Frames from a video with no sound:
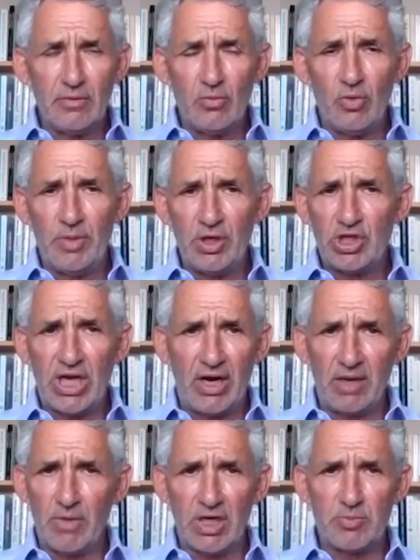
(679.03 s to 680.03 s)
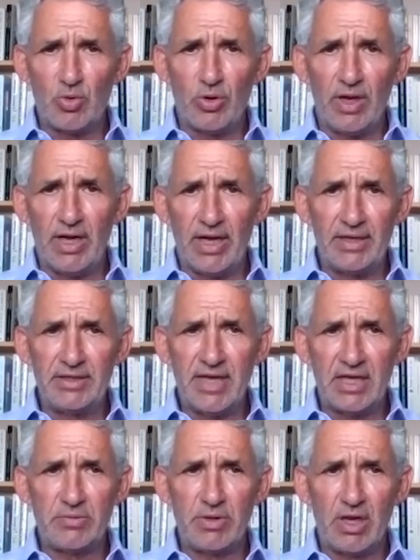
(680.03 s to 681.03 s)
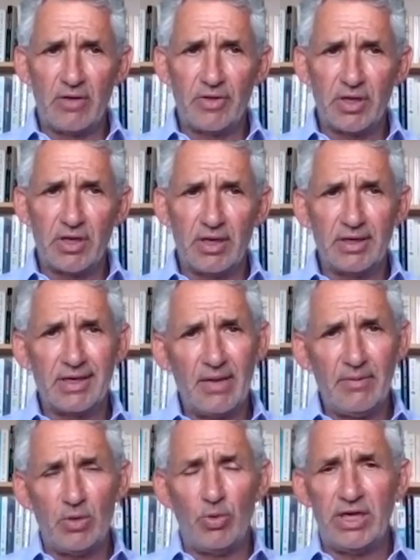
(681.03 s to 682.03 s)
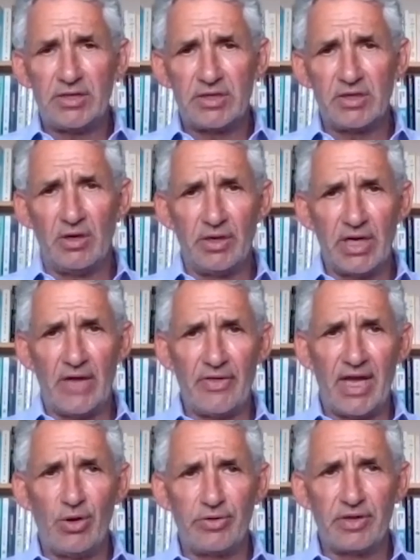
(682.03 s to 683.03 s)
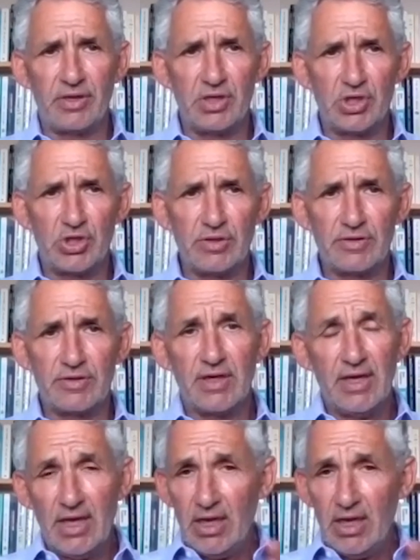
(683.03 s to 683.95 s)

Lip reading: we'll be sharing much more data with you over the coming weeks on other health conditions.